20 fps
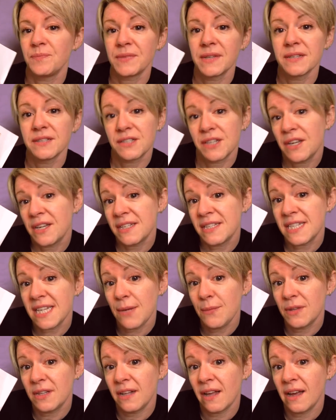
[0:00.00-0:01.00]
So you can
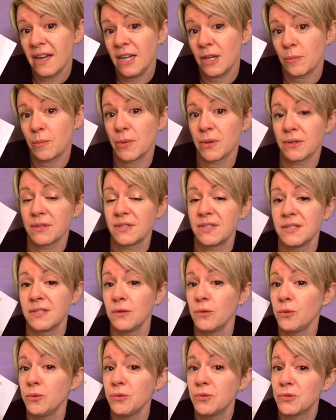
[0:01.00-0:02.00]
see with Lilac books
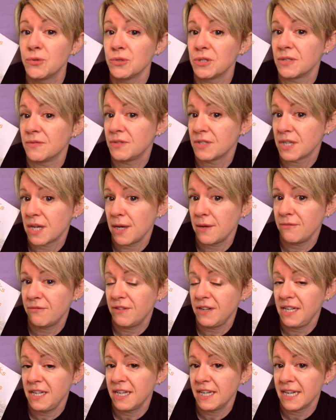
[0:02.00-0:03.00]
there's all sorts of scope
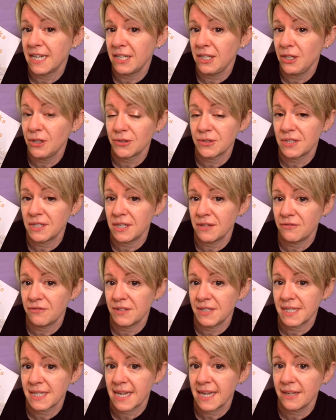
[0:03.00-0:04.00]
for learning lots of
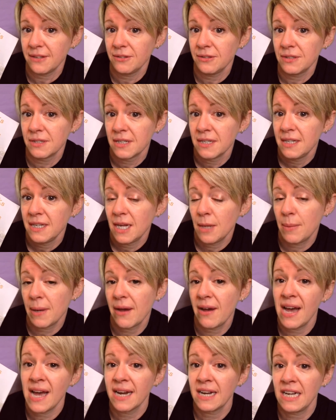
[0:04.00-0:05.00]
different skills
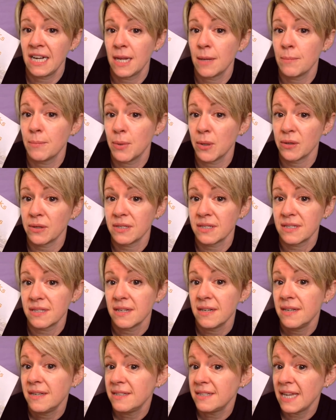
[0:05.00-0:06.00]
about handling
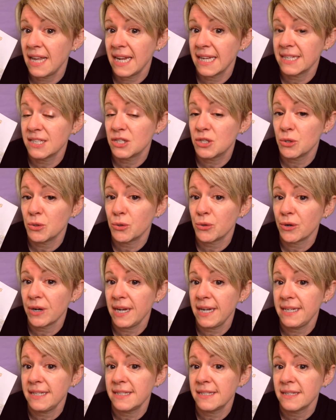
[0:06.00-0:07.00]
books, telling
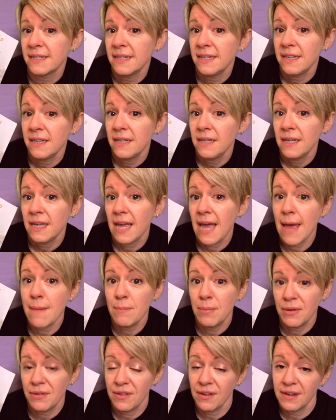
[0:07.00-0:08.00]
stories,
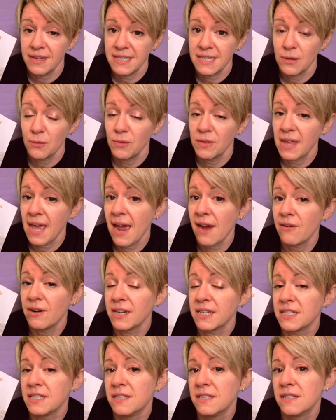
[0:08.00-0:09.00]
empathising with
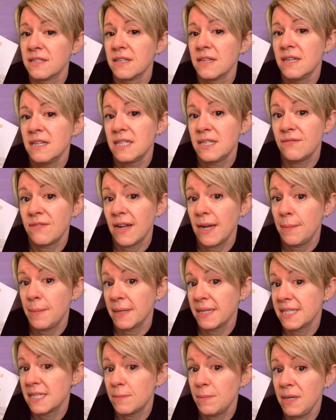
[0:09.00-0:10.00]
characters,
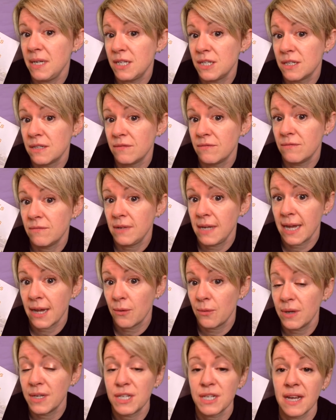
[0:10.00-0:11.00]
developing speech and
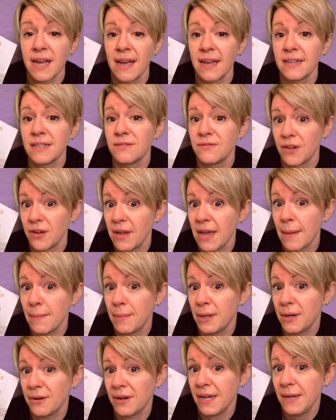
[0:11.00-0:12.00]
language and
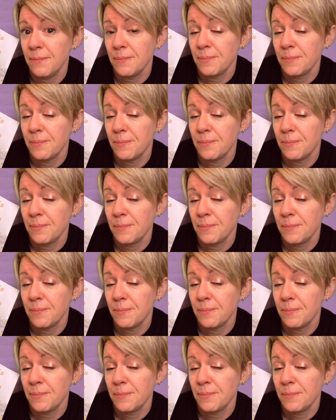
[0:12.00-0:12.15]
vocabulary.